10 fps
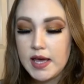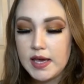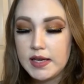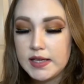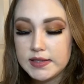
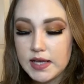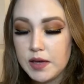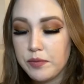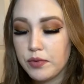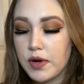It is a
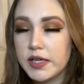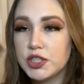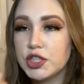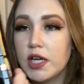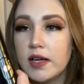
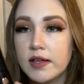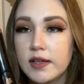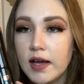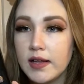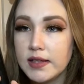brush
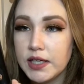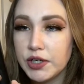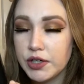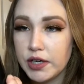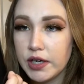
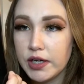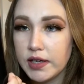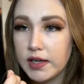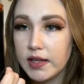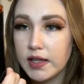cleaner,
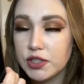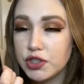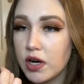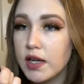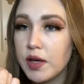an
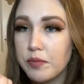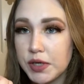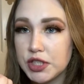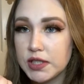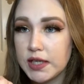electronic
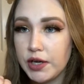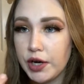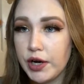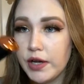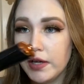brush
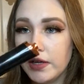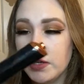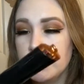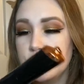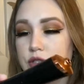cleaner.
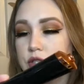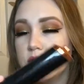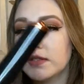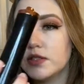You just turn this